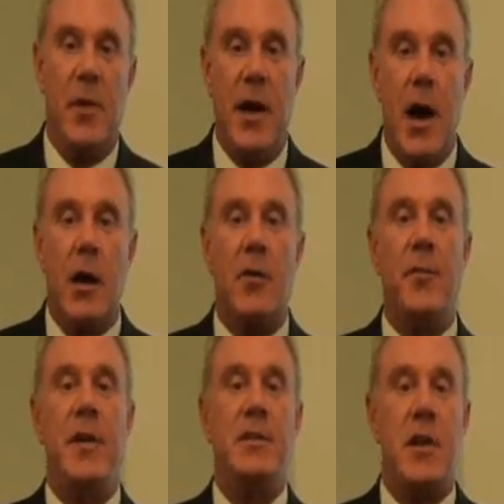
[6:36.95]

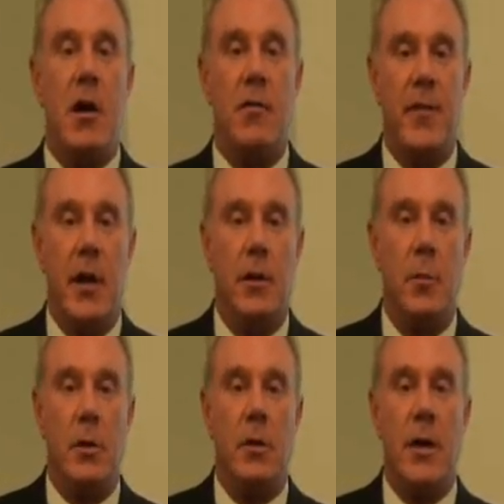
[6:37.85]
Biographies are
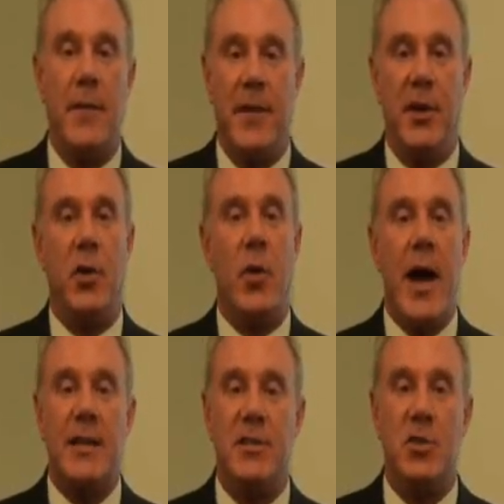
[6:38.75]
available on the
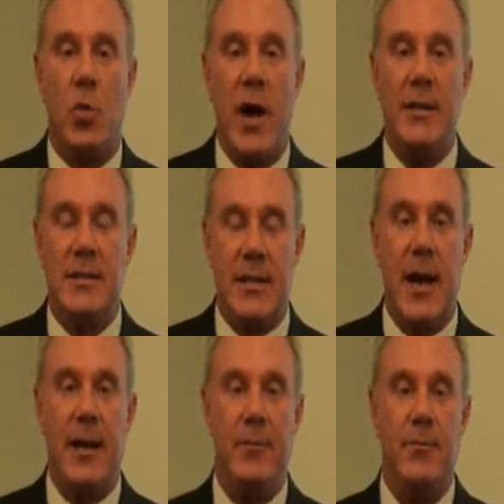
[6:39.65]
Curaxis
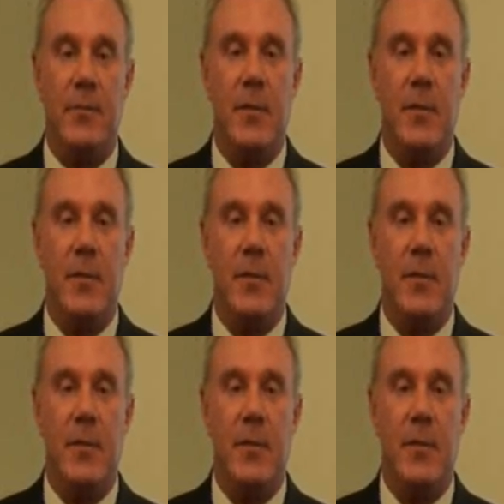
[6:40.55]
website,